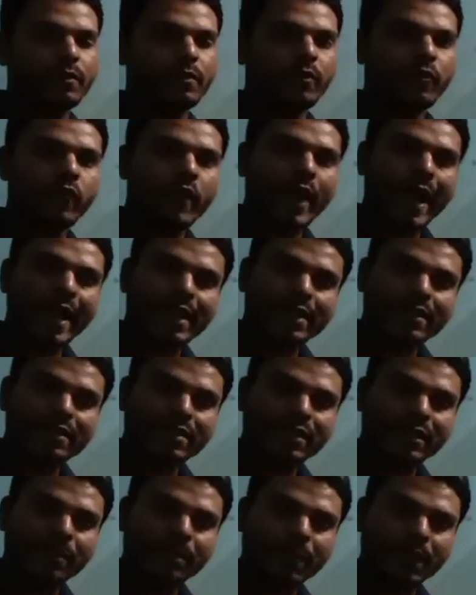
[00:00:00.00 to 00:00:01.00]

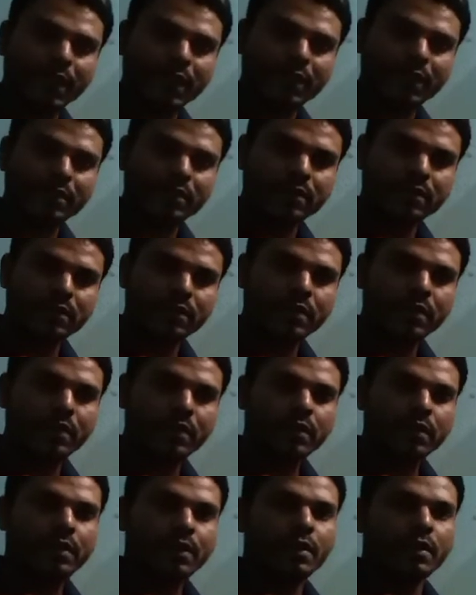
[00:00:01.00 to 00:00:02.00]
Valency means
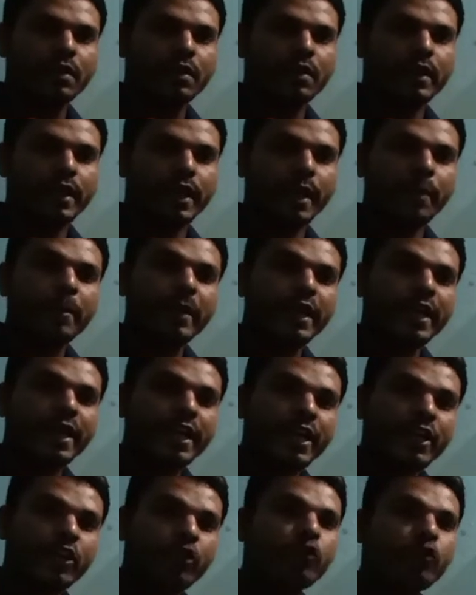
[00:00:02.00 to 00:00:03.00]
ability
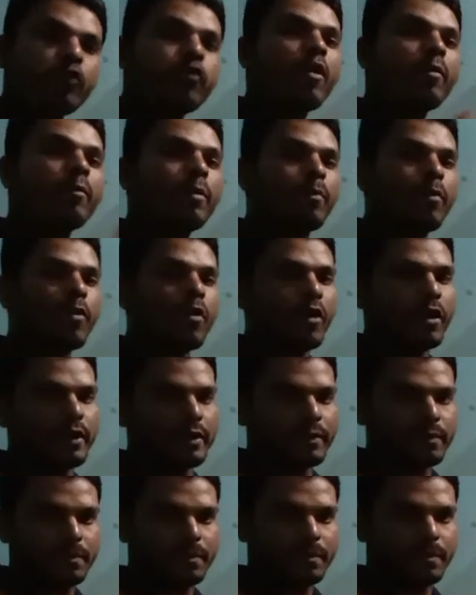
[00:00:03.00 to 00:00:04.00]
to form a bond.
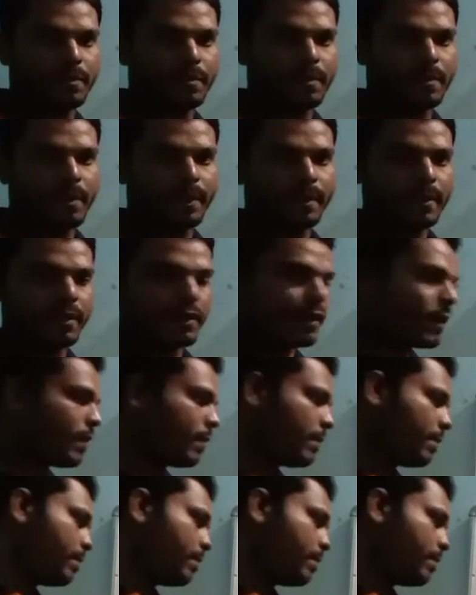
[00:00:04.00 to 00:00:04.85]
Right?